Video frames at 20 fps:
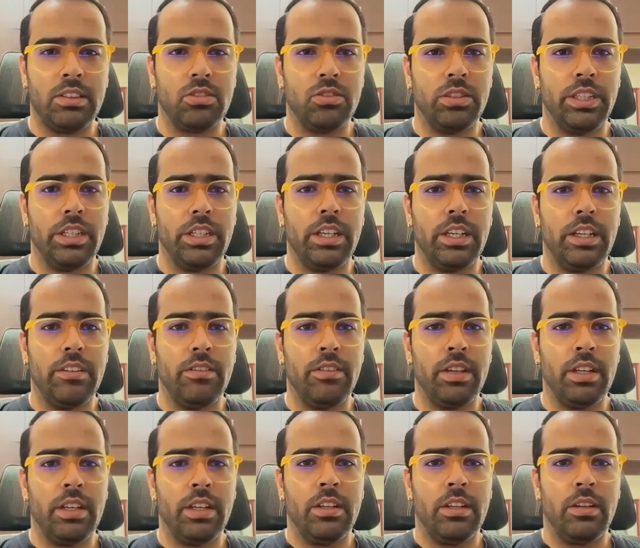So it have
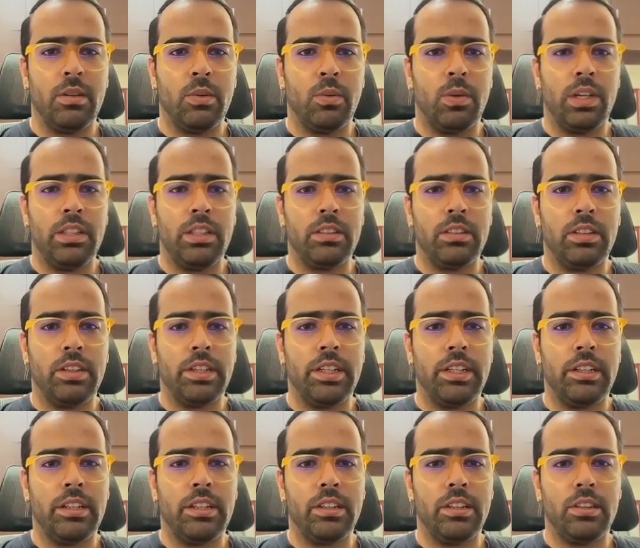1
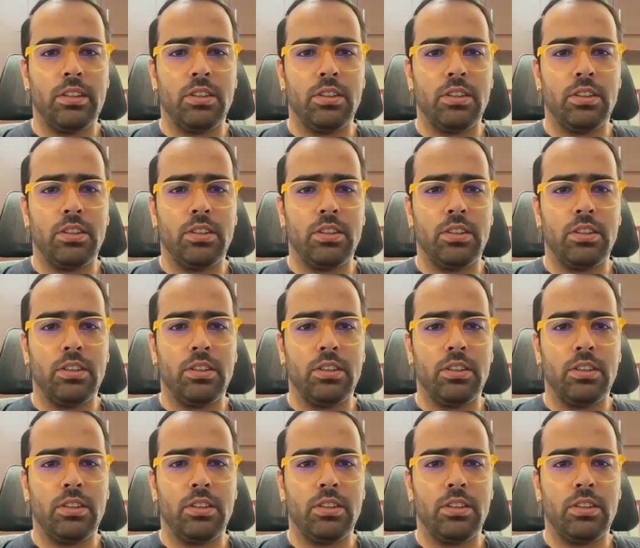thread,